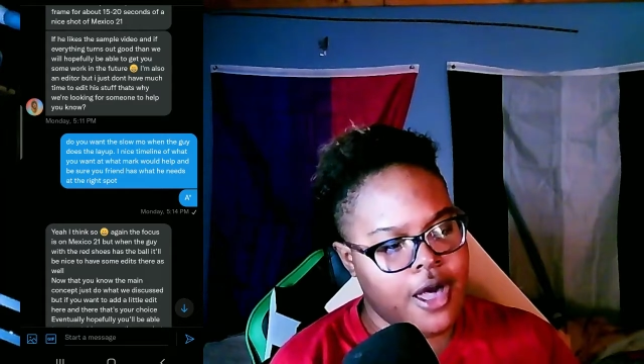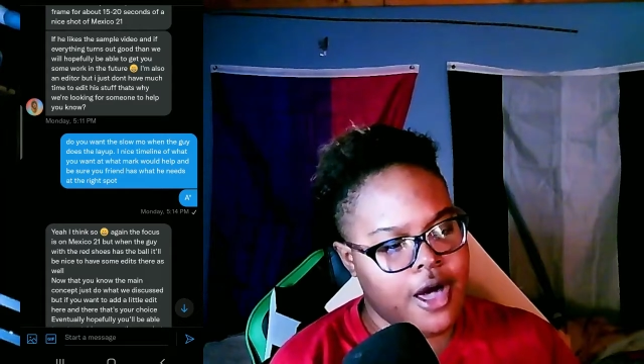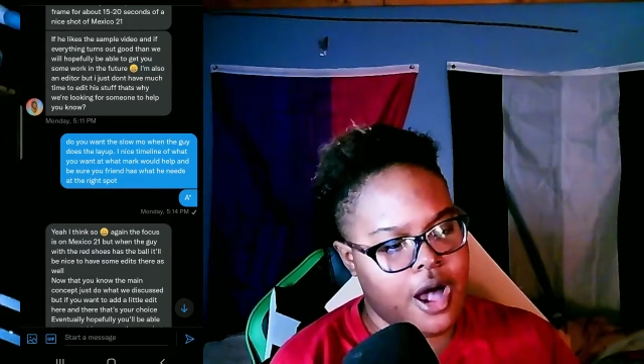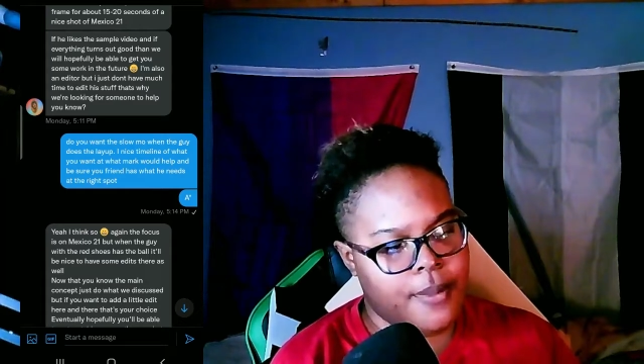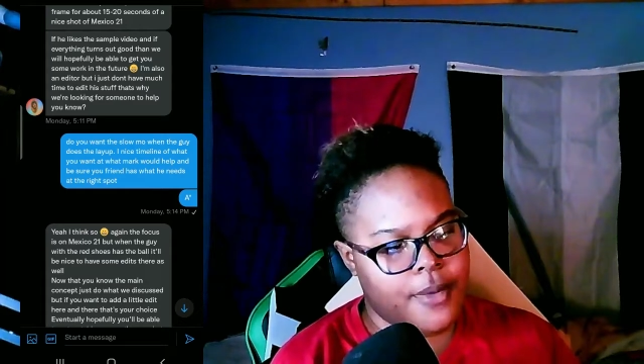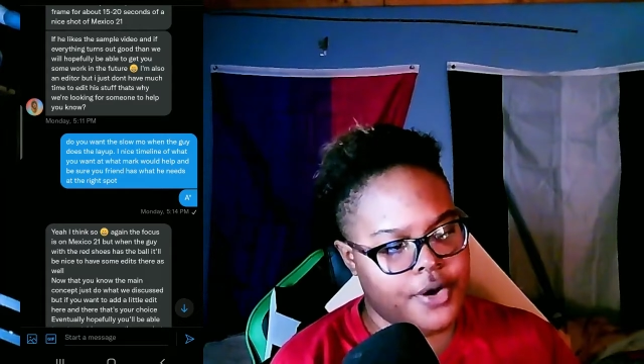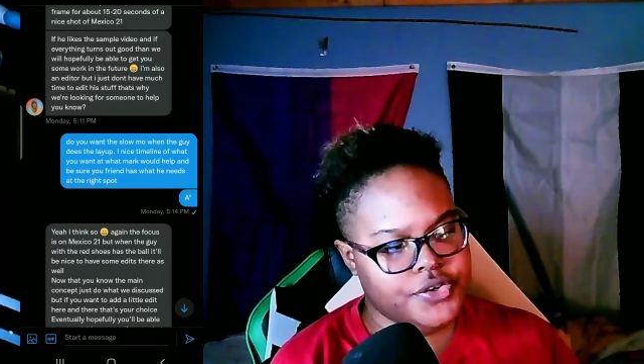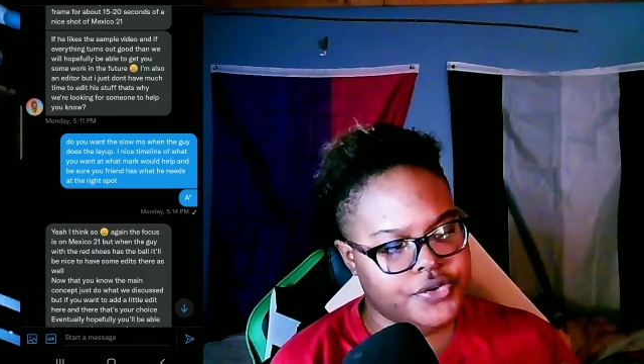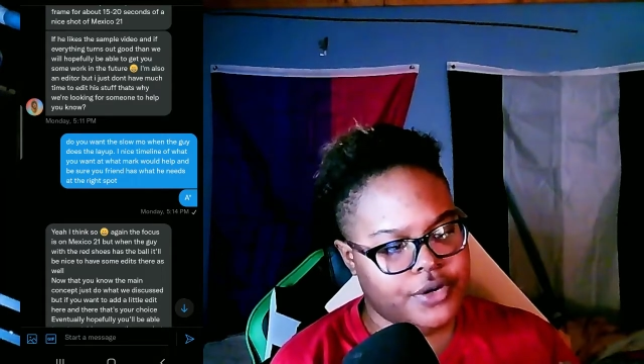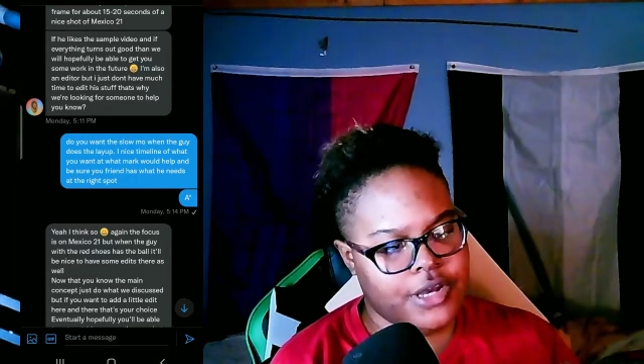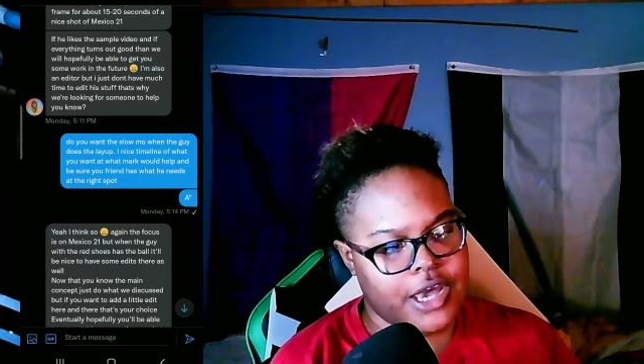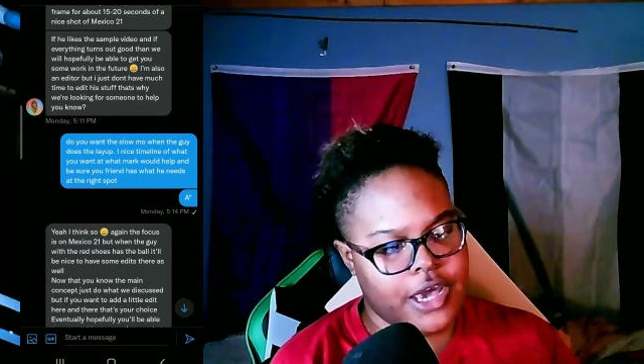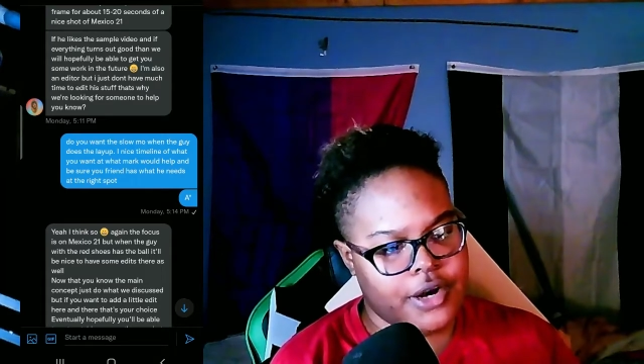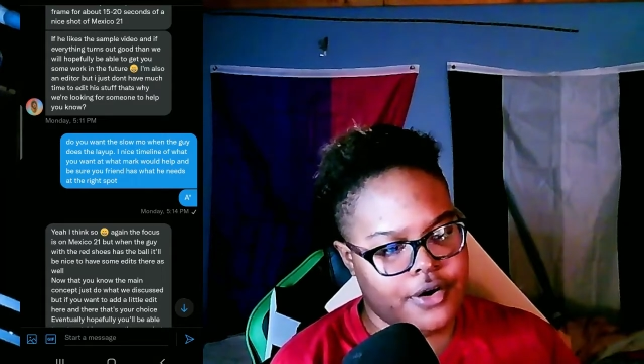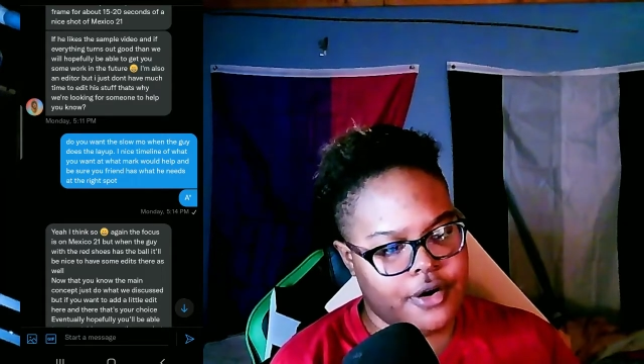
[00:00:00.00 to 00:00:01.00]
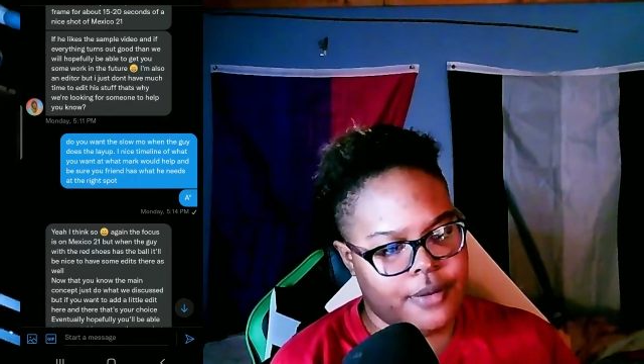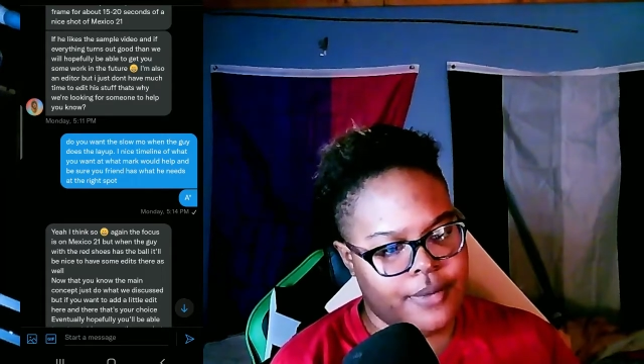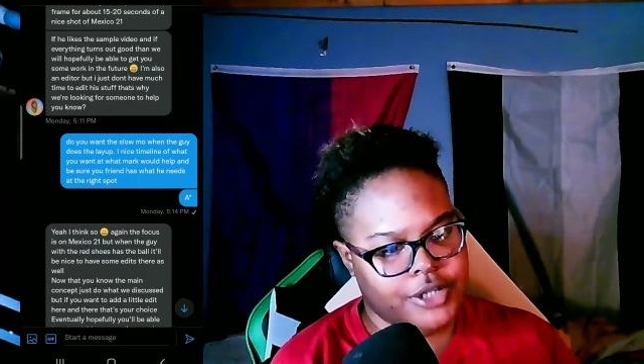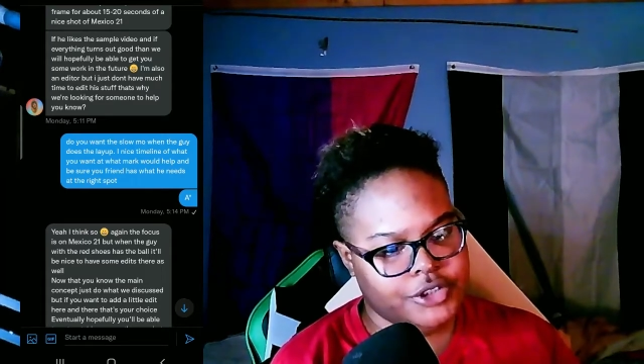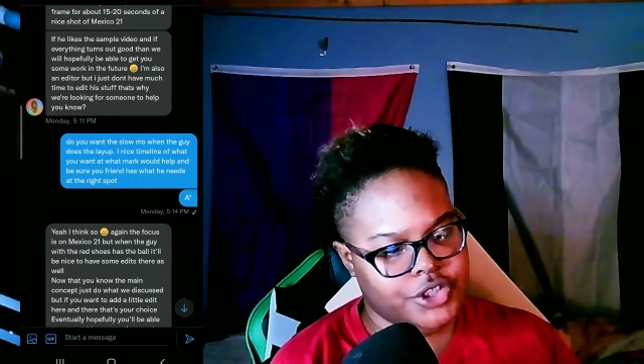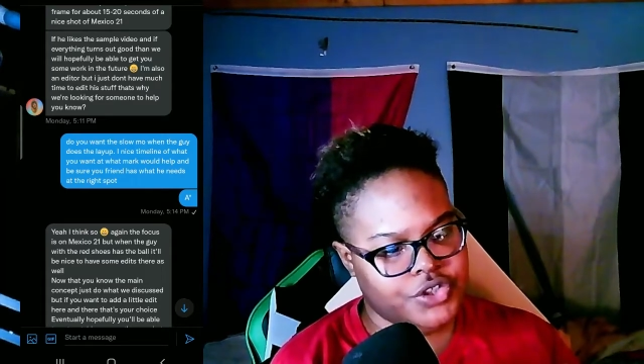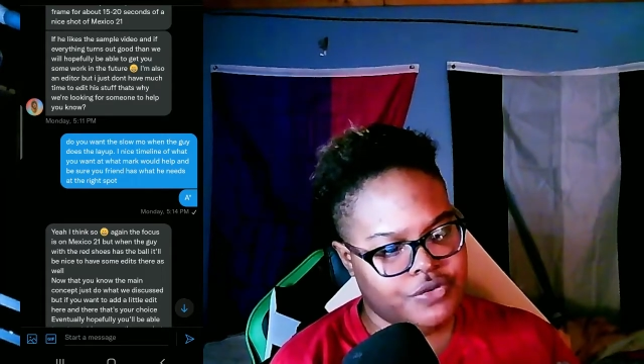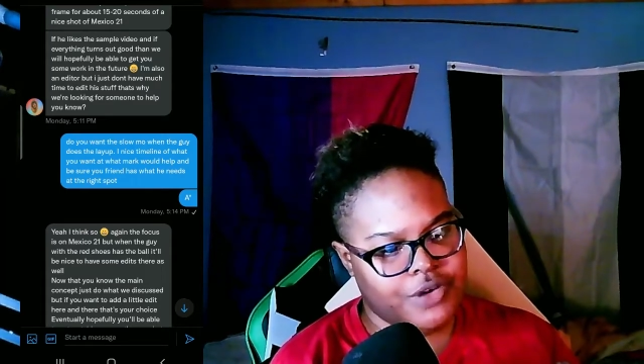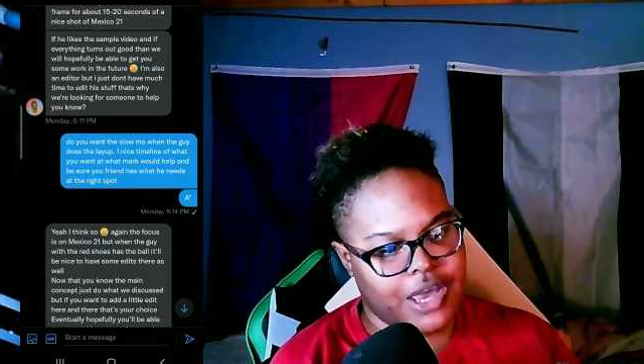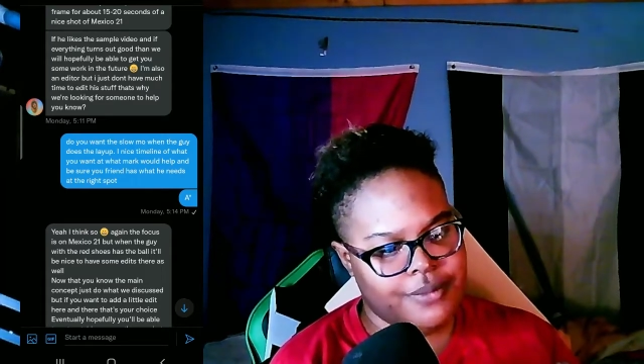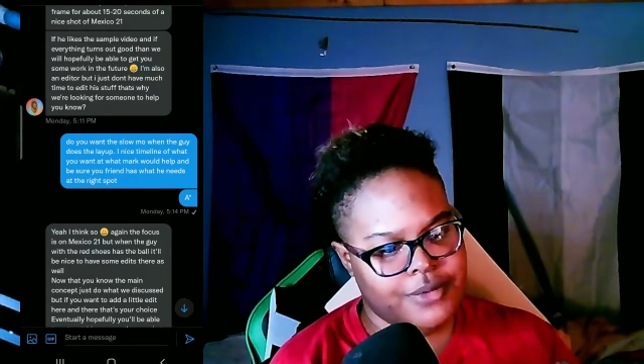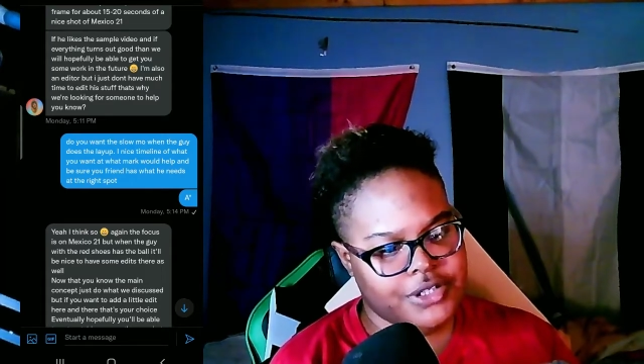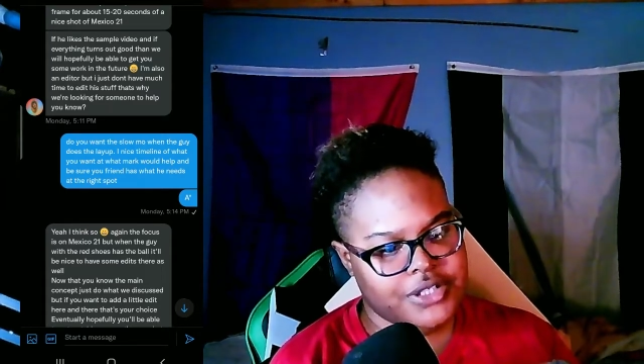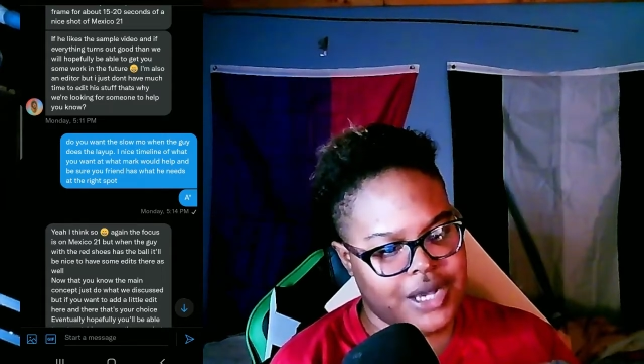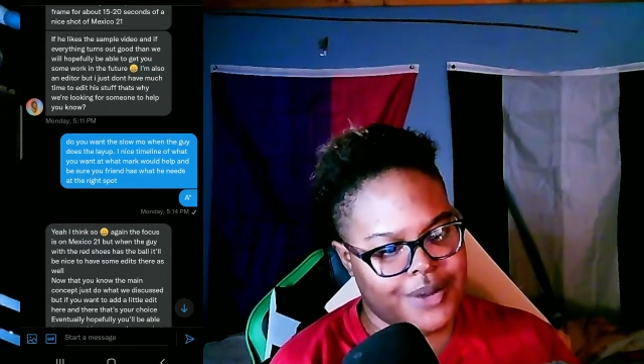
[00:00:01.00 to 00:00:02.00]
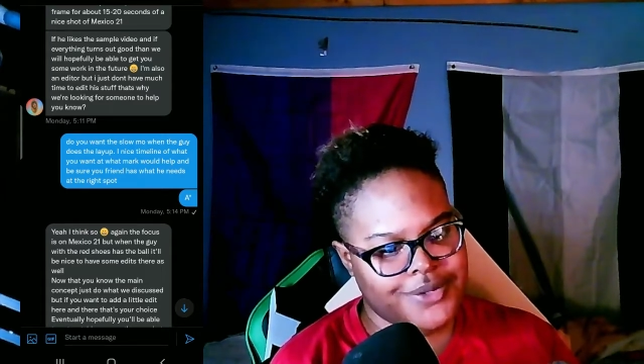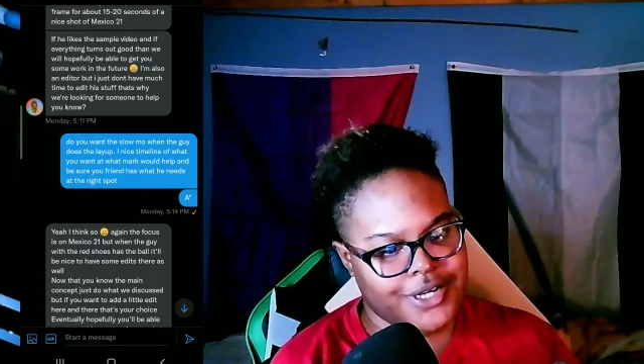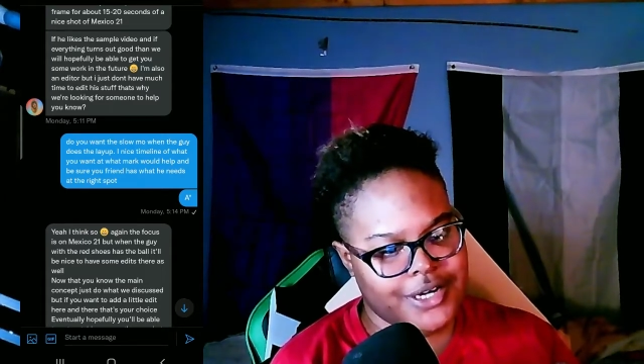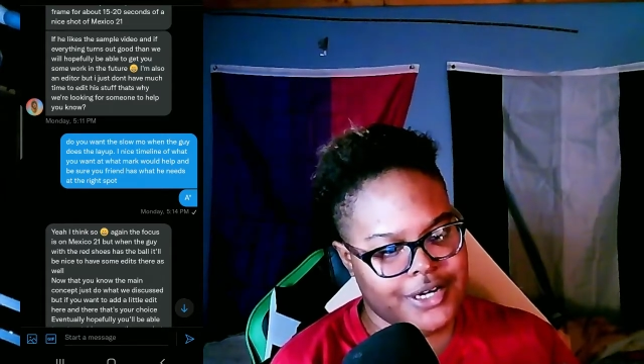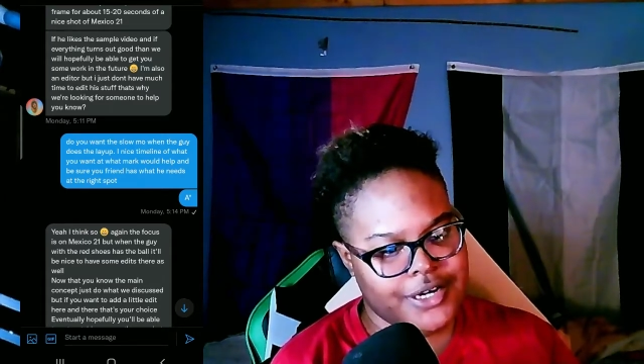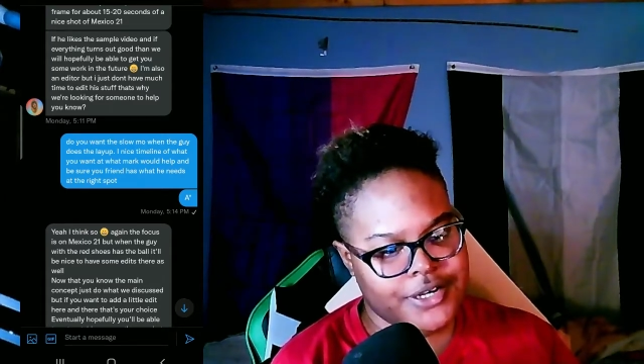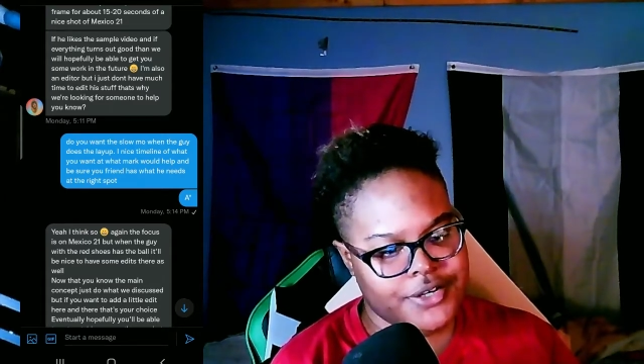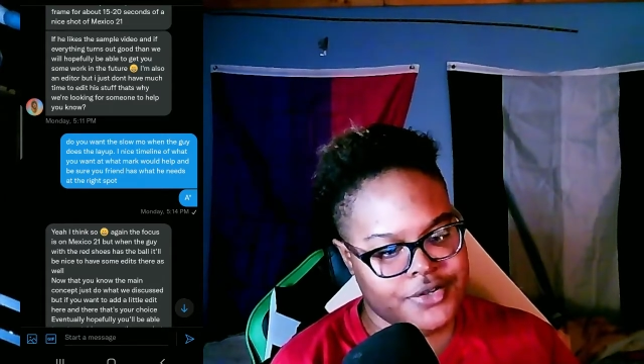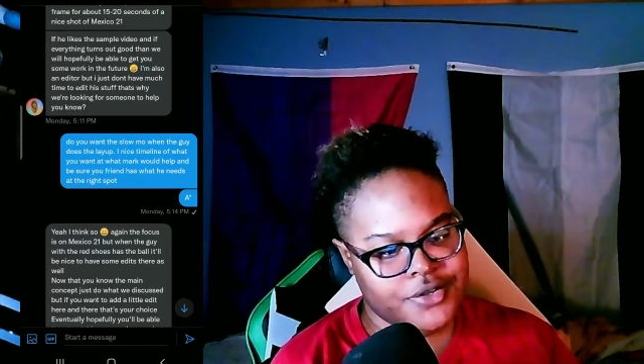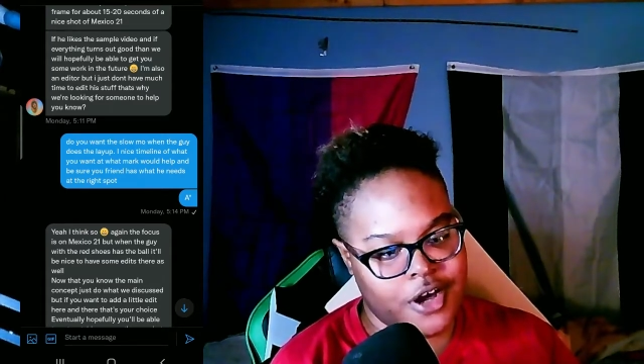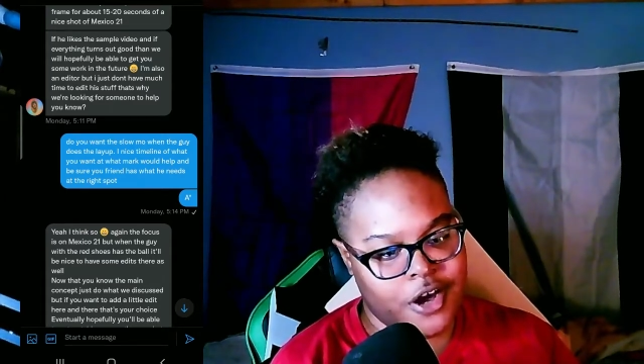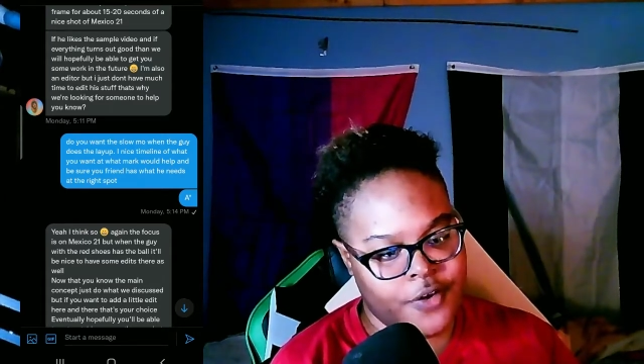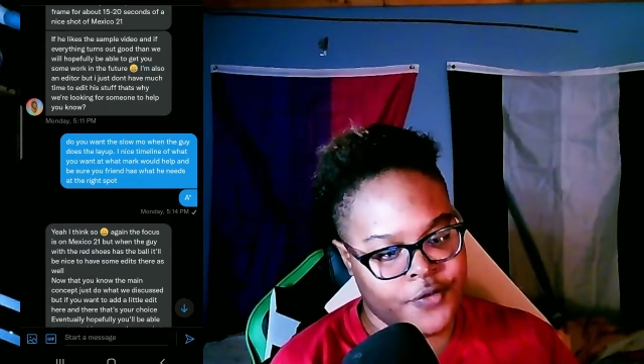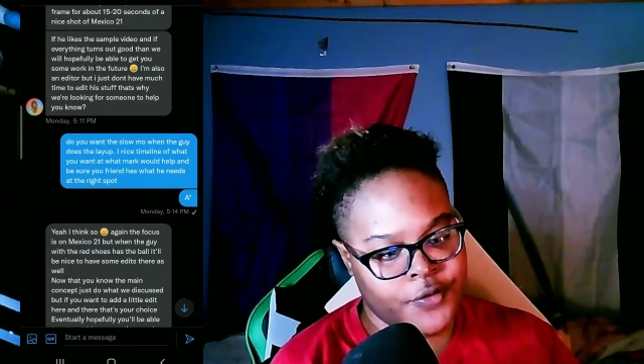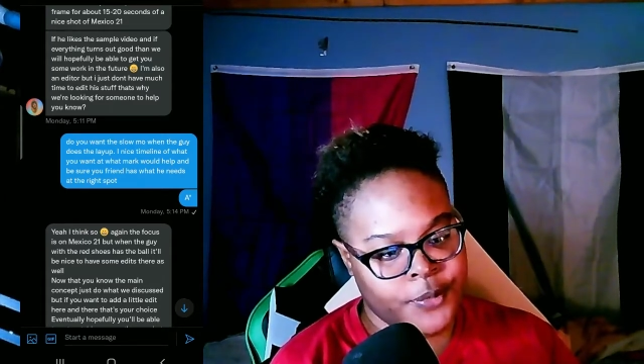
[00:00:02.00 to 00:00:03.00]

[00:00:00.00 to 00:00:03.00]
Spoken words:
I'm also an editor, but I just don't have much time to edit his stuff.